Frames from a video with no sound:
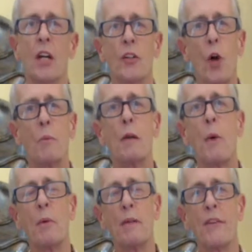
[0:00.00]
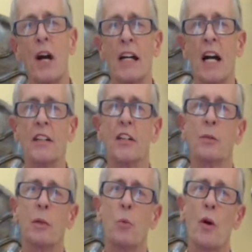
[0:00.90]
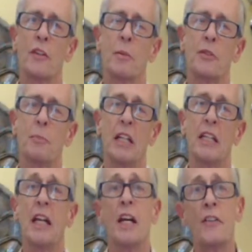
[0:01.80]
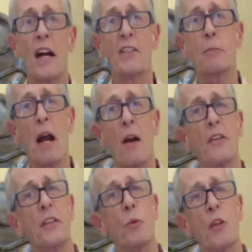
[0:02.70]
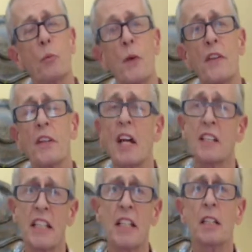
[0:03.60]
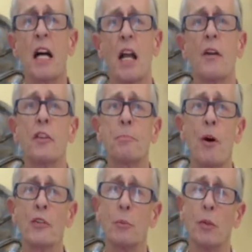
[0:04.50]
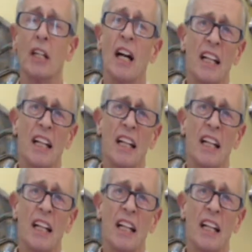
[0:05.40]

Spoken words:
Normally when we're frying onions, we want them to be transparent and with as little colour as possible. A